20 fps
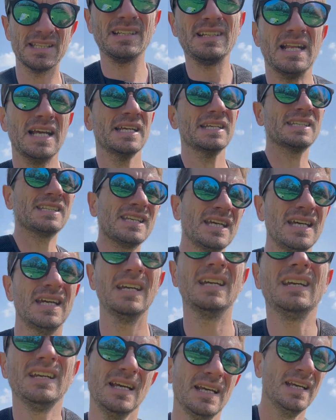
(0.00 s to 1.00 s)
less
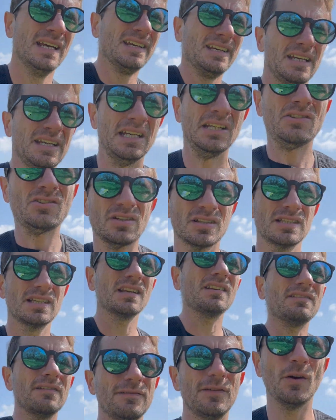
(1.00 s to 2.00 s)
interested
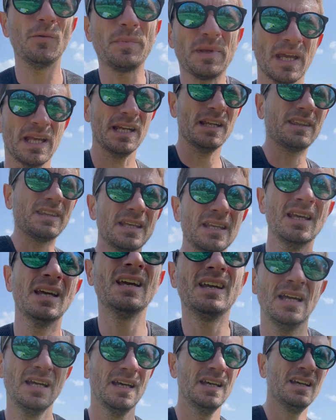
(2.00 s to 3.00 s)
in filming anything.
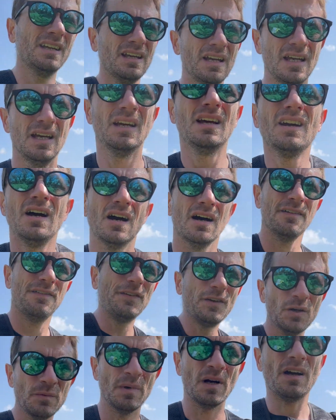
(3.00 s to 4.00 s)
I
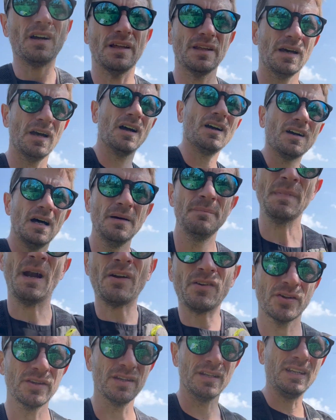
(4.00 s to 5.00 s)
film at
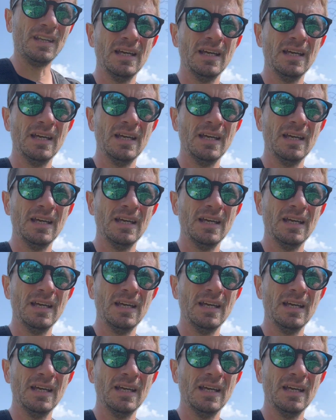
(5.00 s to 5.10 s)
marathon